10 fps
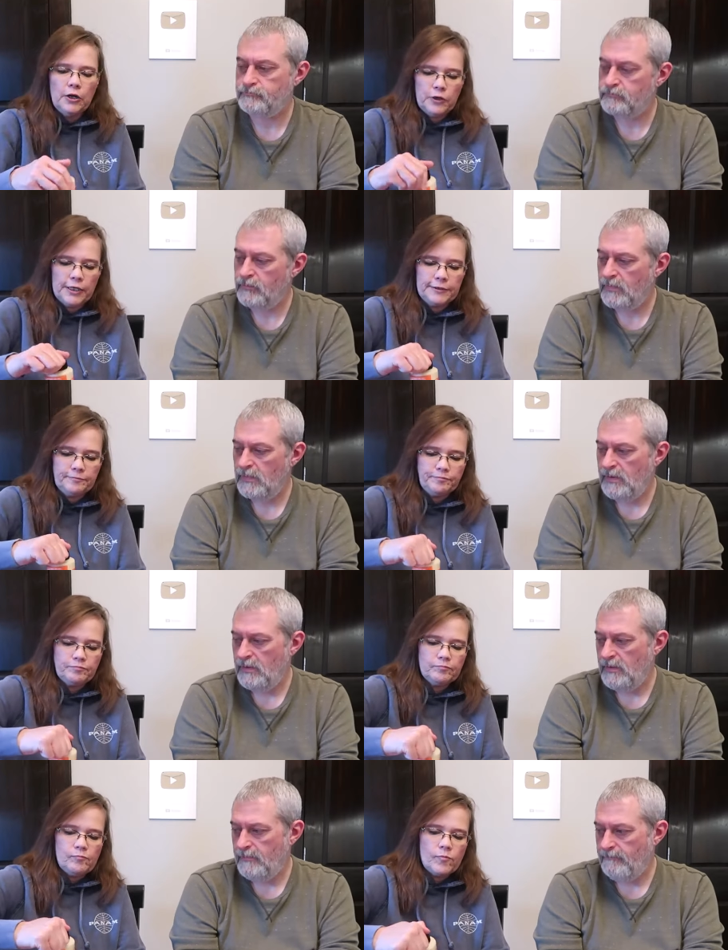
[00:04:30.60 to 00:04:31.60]
Speaker 1: Okay,
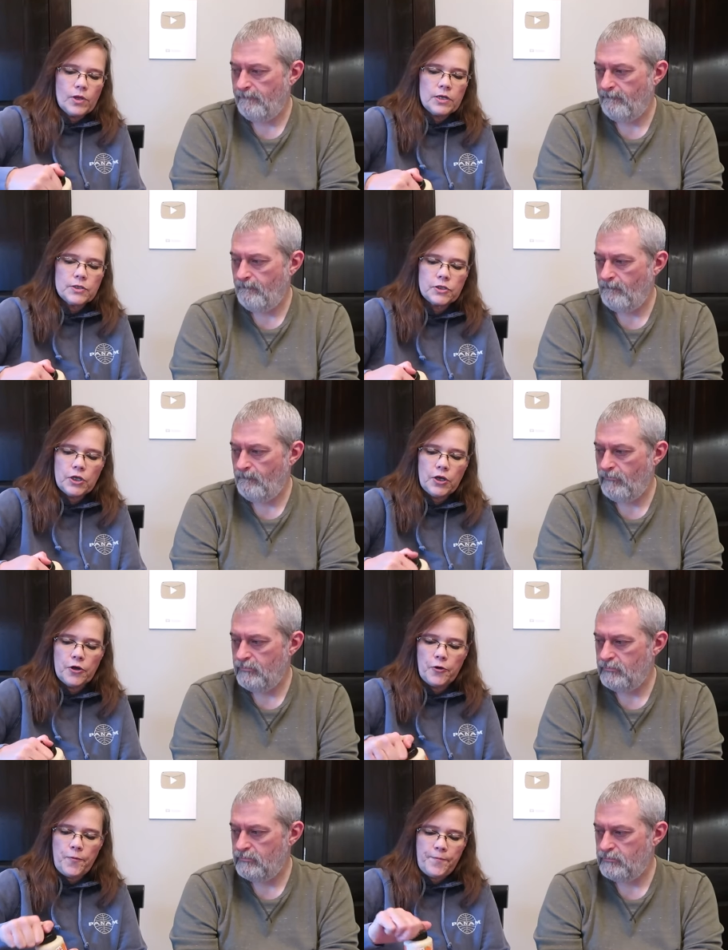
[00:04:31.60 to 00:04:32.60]

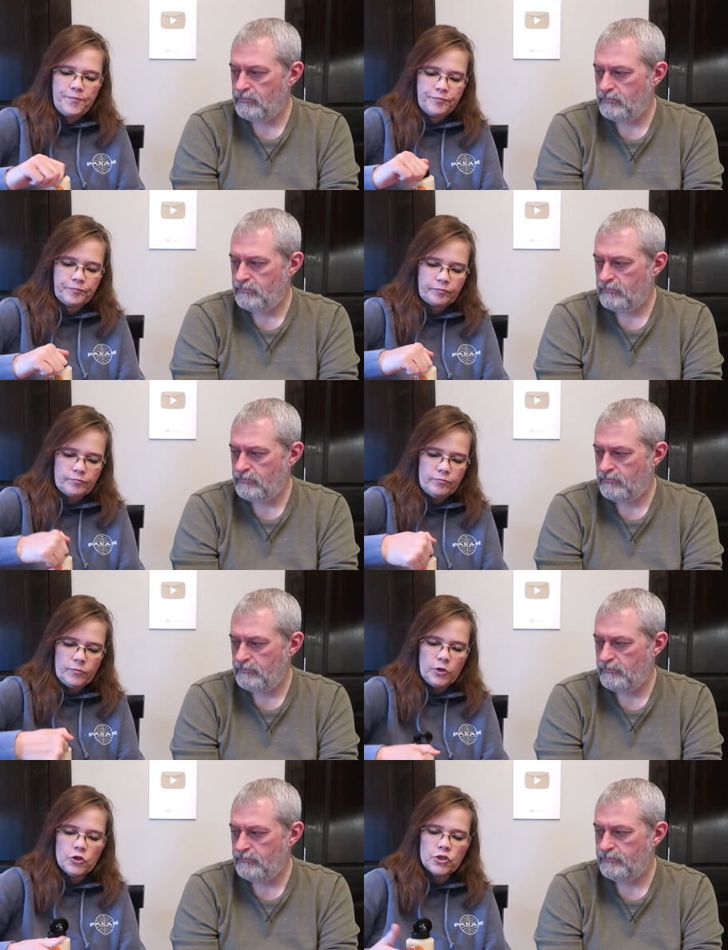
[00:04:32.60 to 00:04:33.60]
so
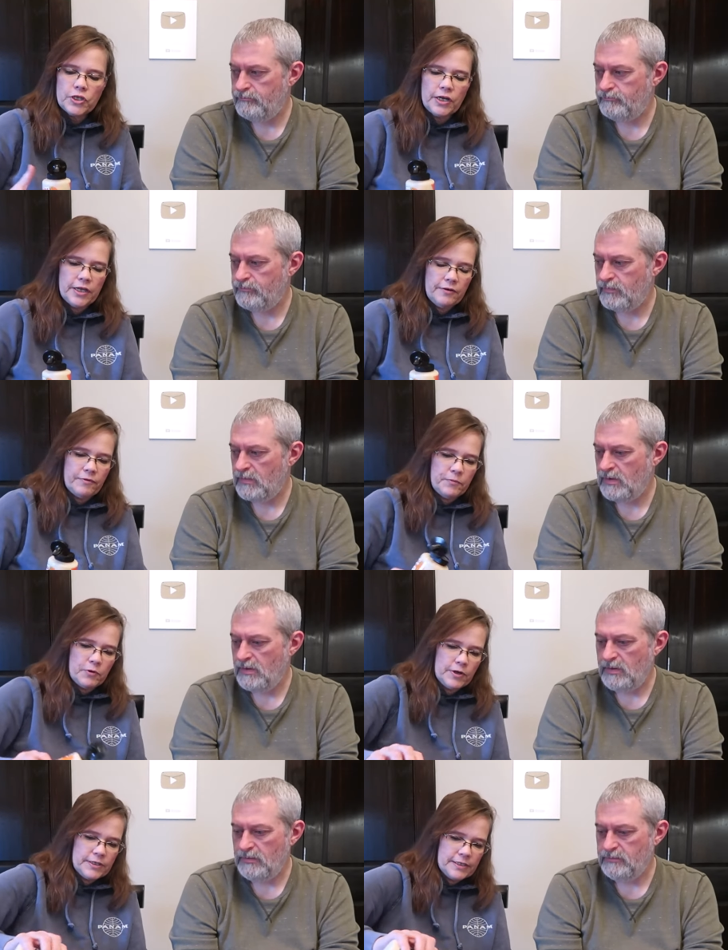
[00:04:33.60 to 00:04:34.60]
i just got to get it from the
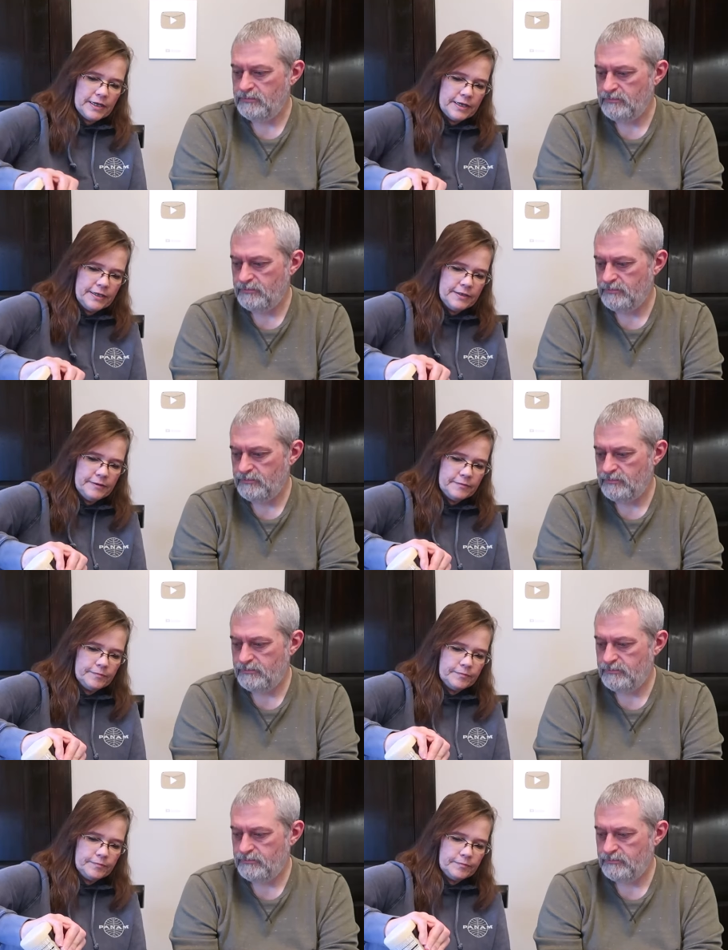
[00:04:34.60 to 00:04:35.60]
right side.
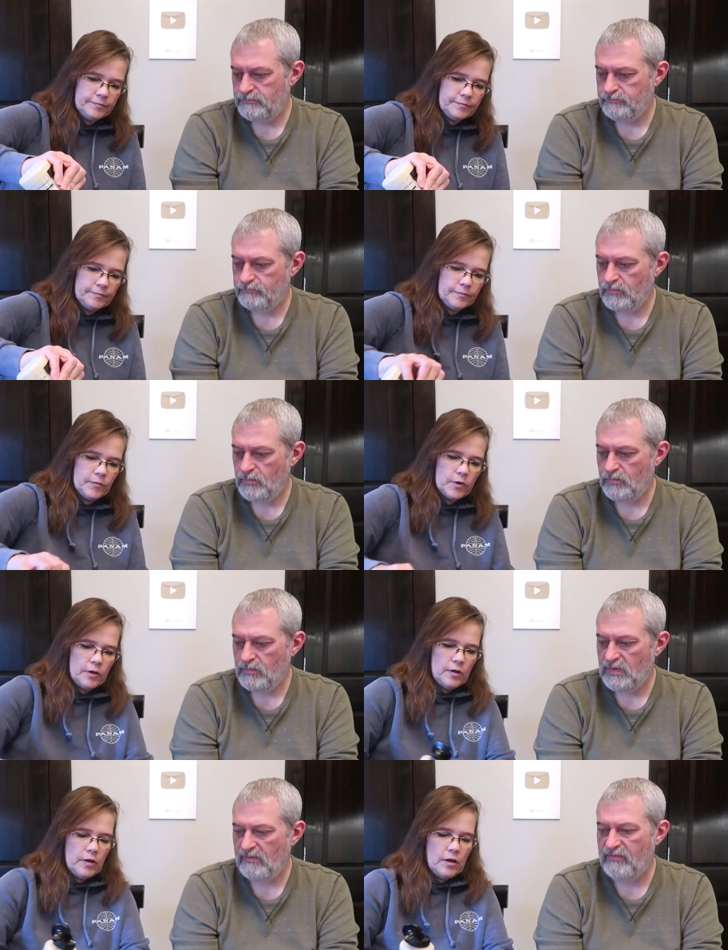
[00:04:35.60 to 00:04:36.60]

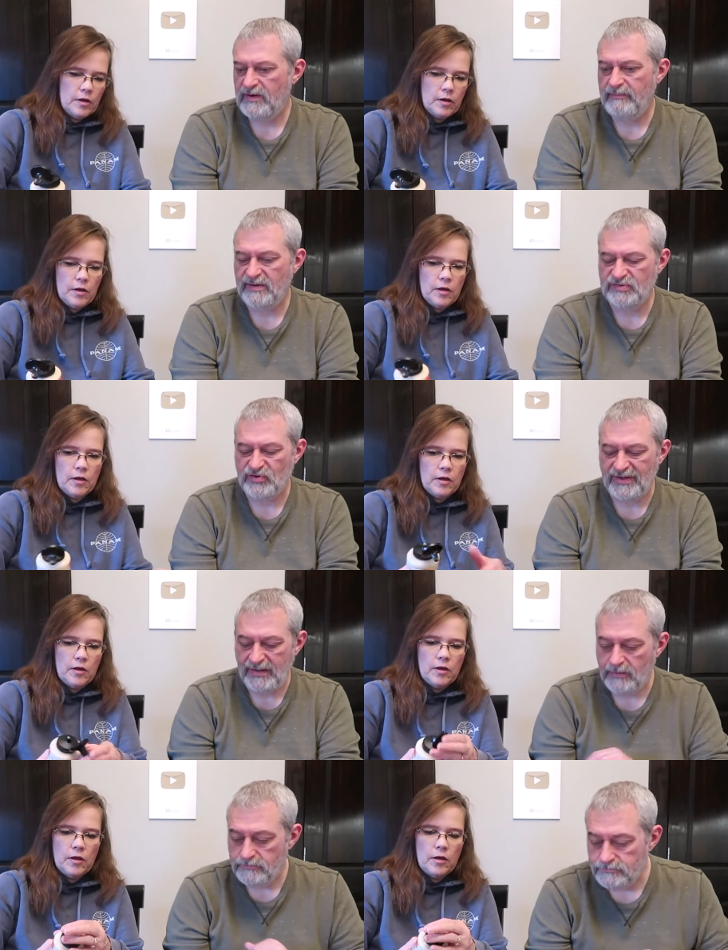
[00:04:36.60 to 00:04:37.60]
Speaker 2: Definitely mustardy.
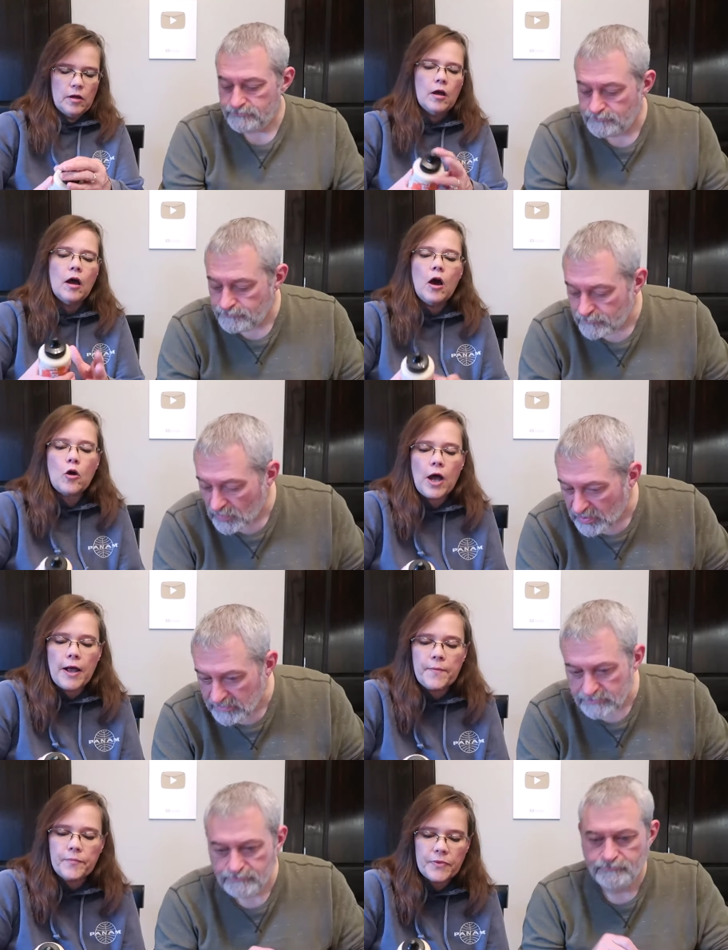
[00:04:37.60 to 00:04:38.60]

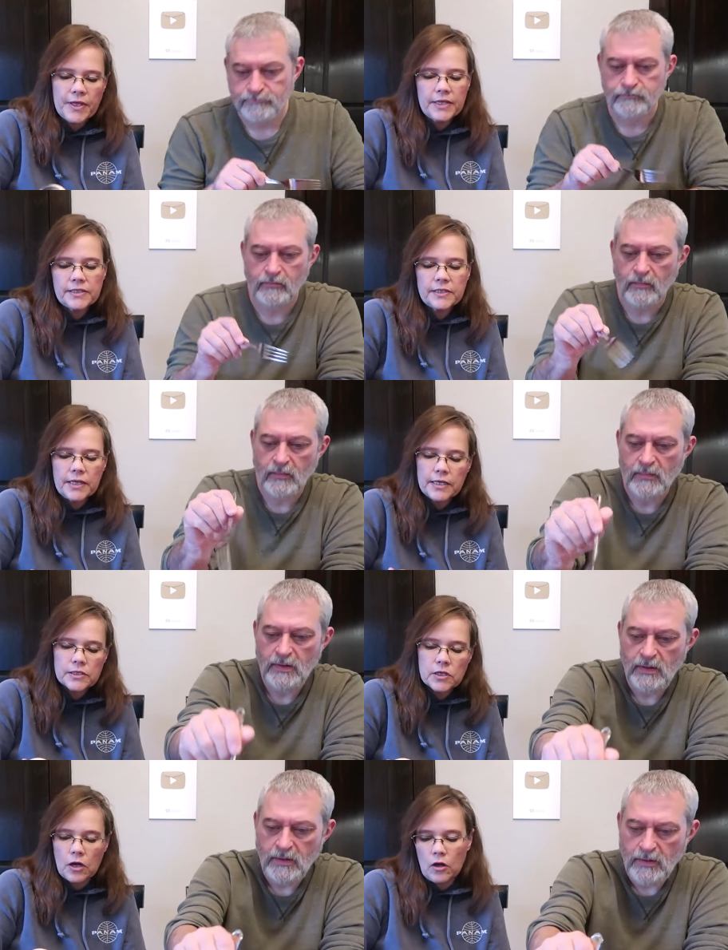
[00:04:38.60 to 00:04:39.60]
Speaker 1: Okay, this
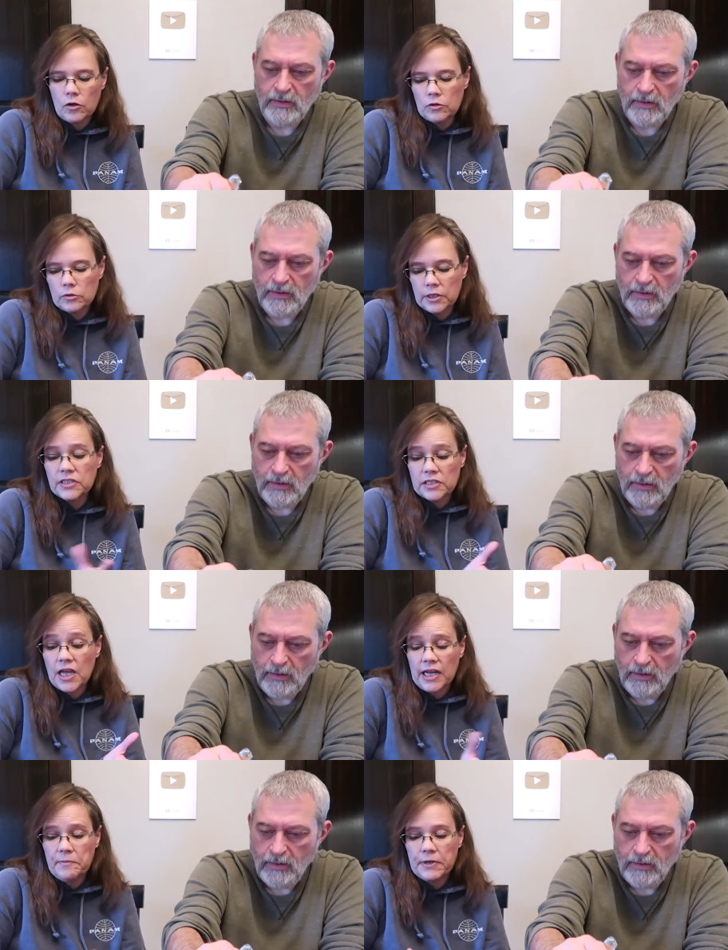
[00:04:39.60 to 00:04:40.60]
is called, this is
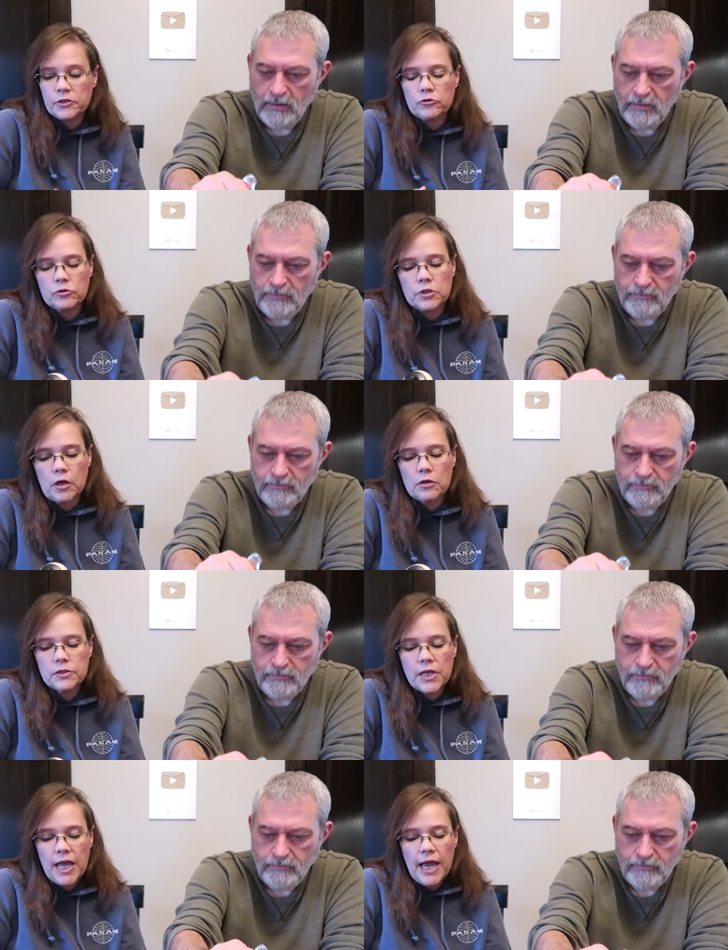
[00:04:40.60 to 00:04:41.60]
honey mustard
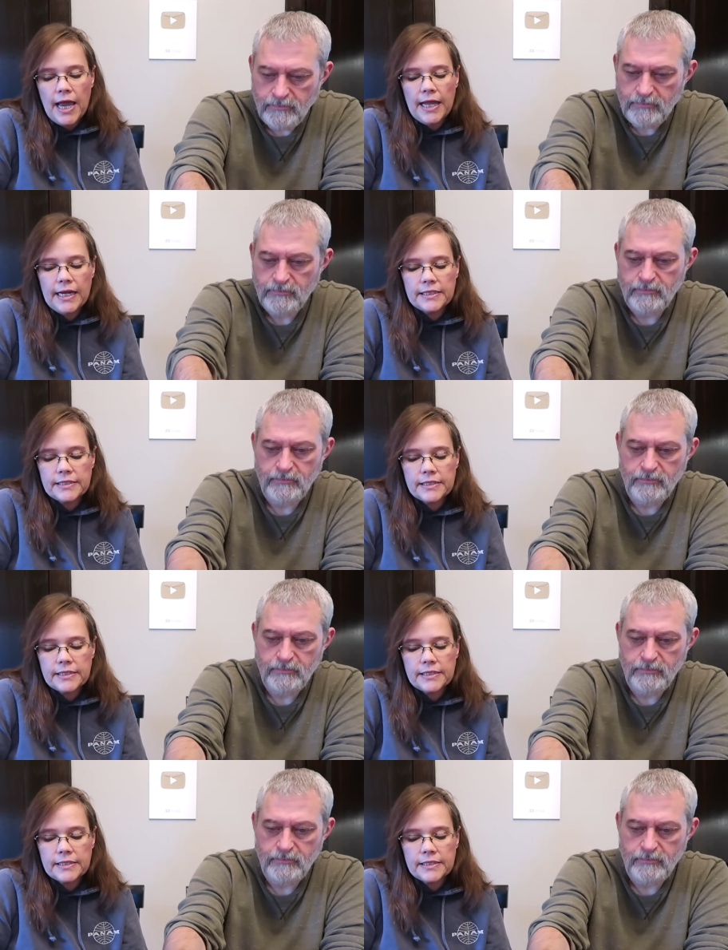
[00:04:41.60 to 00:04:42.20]
sauce, and it